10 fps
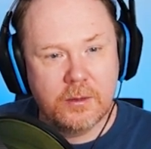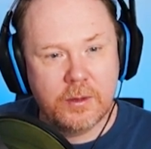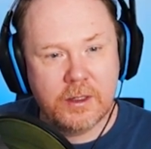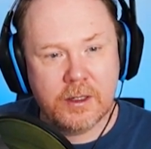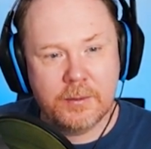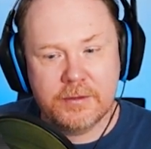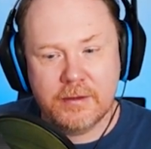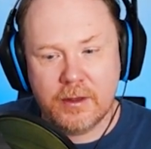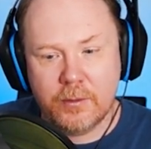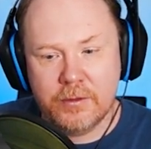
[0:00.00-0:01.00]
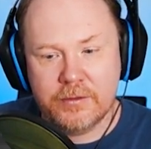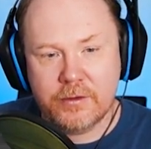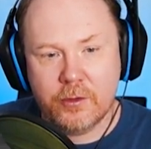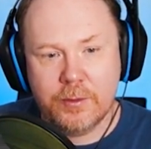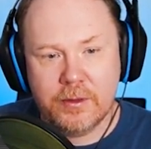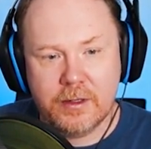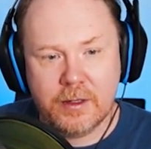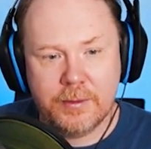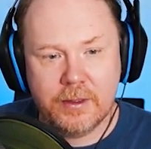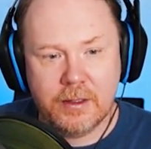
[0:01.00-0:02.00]
we can come into that one, just open it
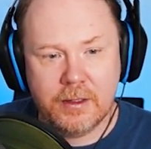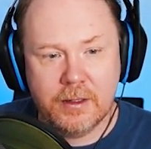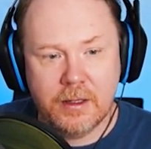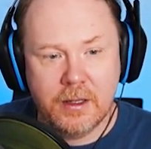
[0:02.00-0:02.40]
up again.